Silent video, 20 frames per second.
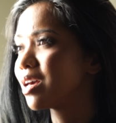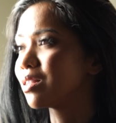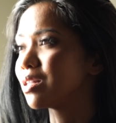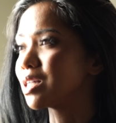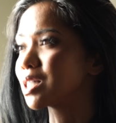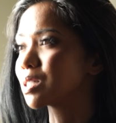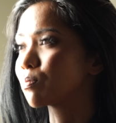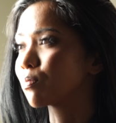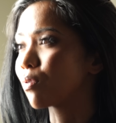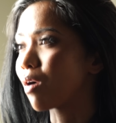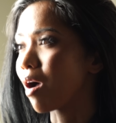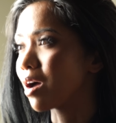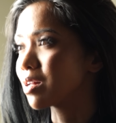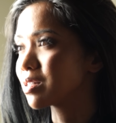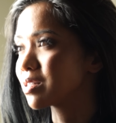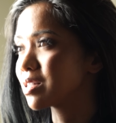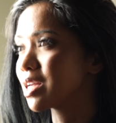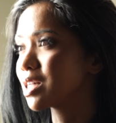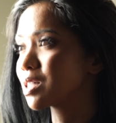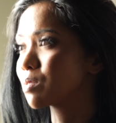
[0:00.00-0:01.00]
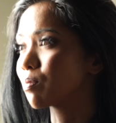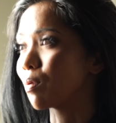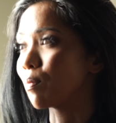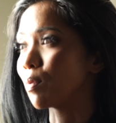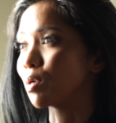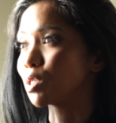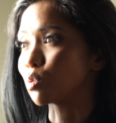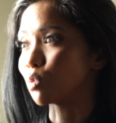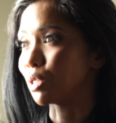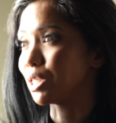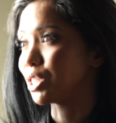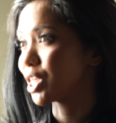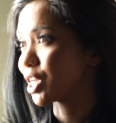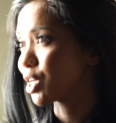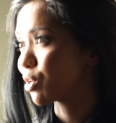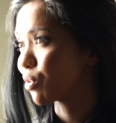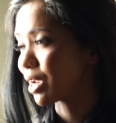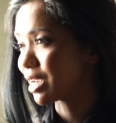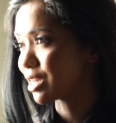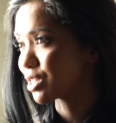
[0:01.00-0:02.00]
This process promotes
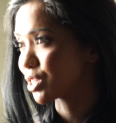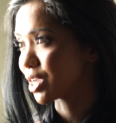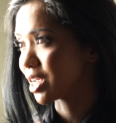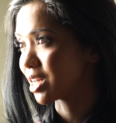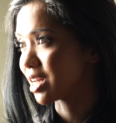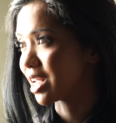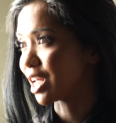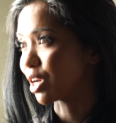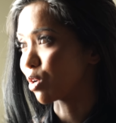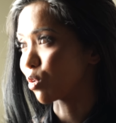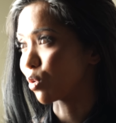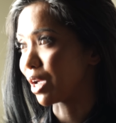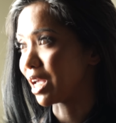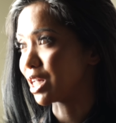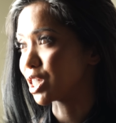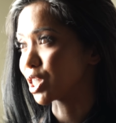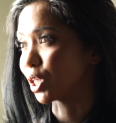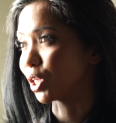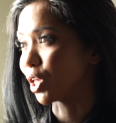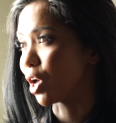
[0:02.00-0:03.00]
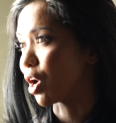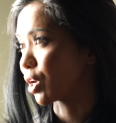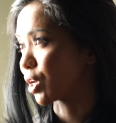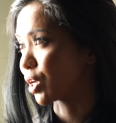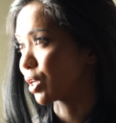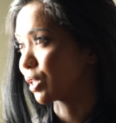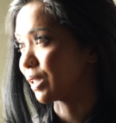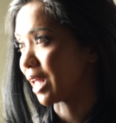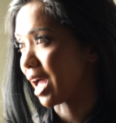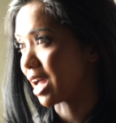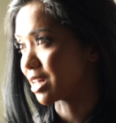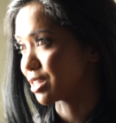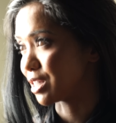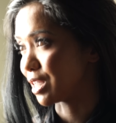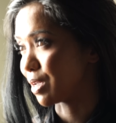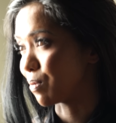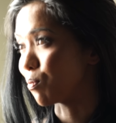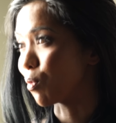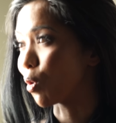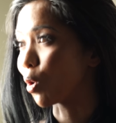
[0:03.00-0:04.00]
regeneration and creates
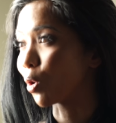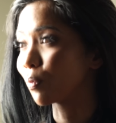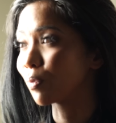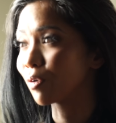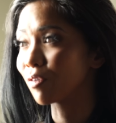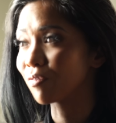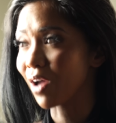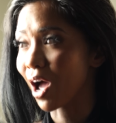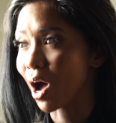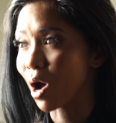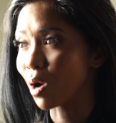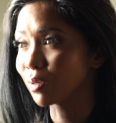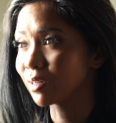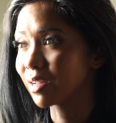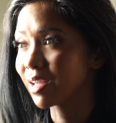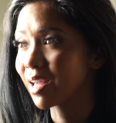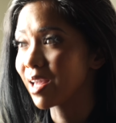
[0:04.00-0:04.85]
longer-lasting, more profound